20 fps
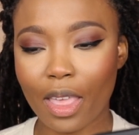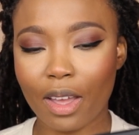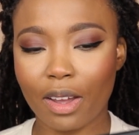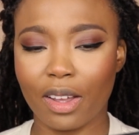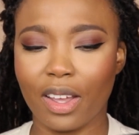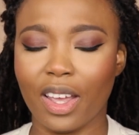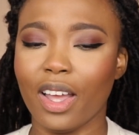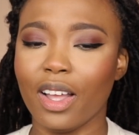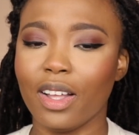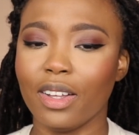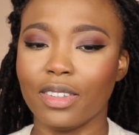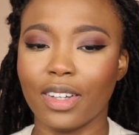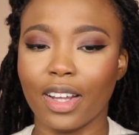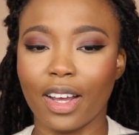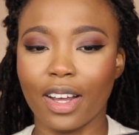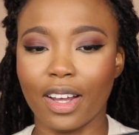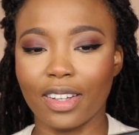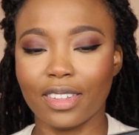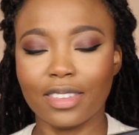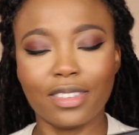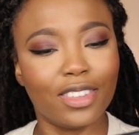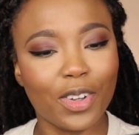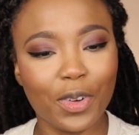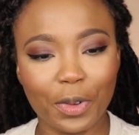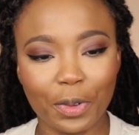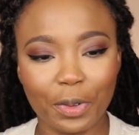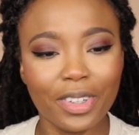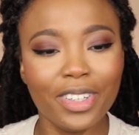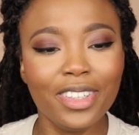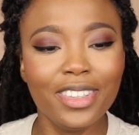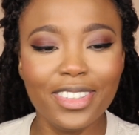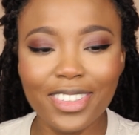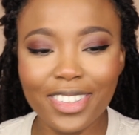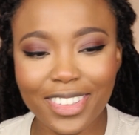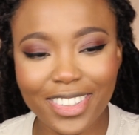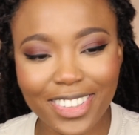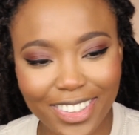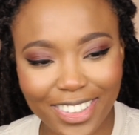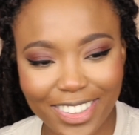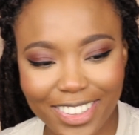Hell nah. No.
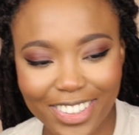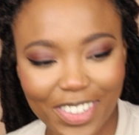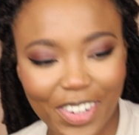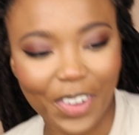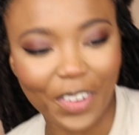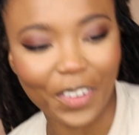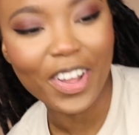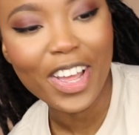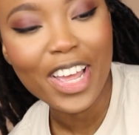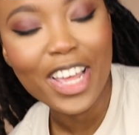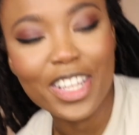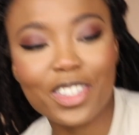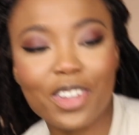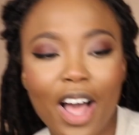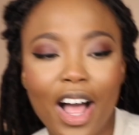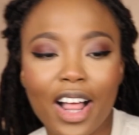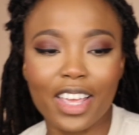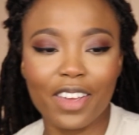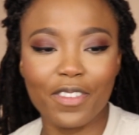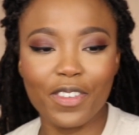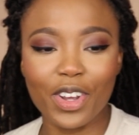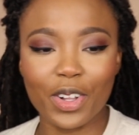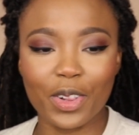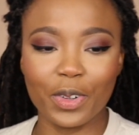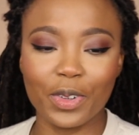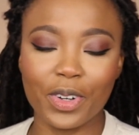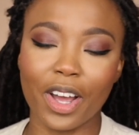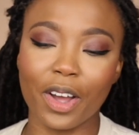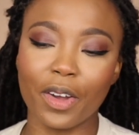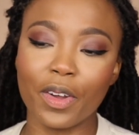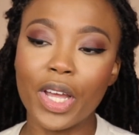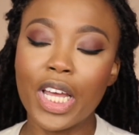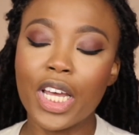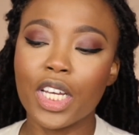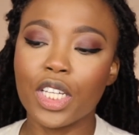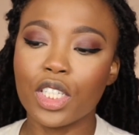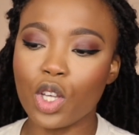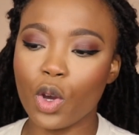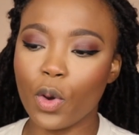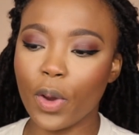No. So I'll give you a clue now.
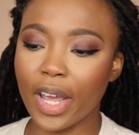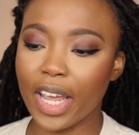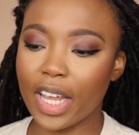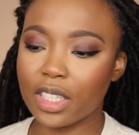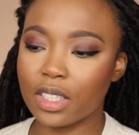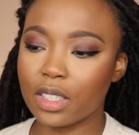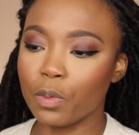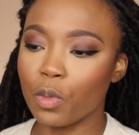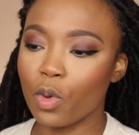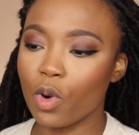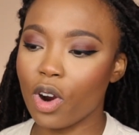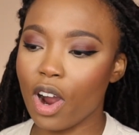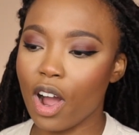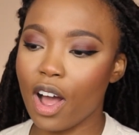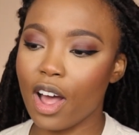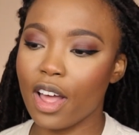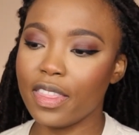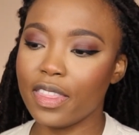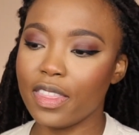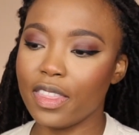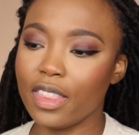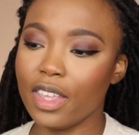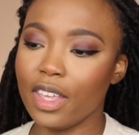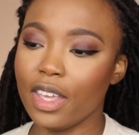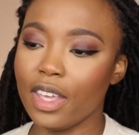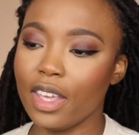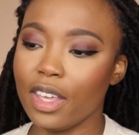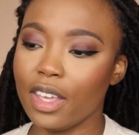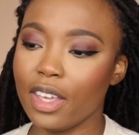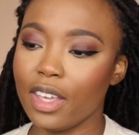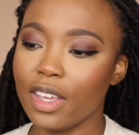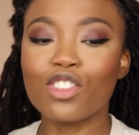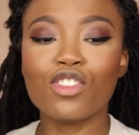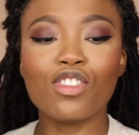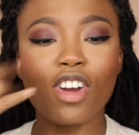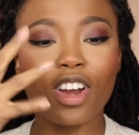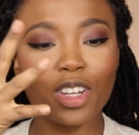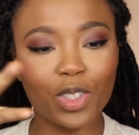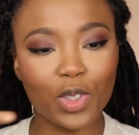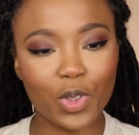So it's more on the
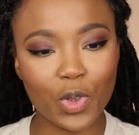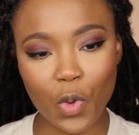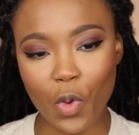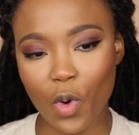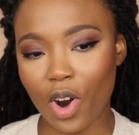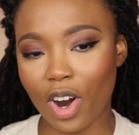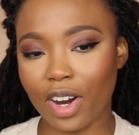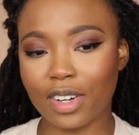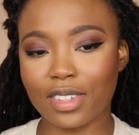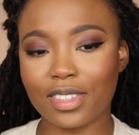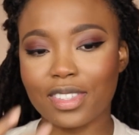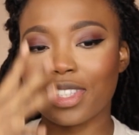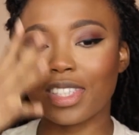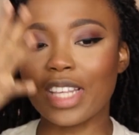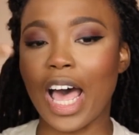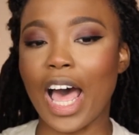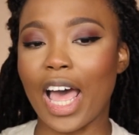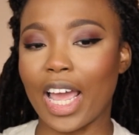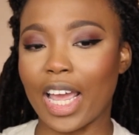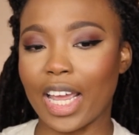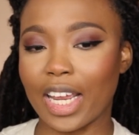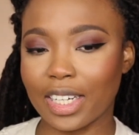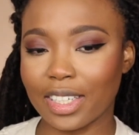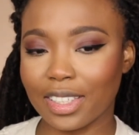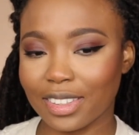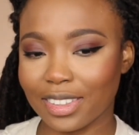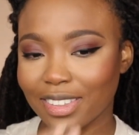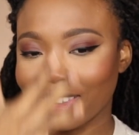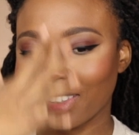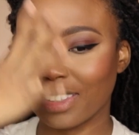drugstore side.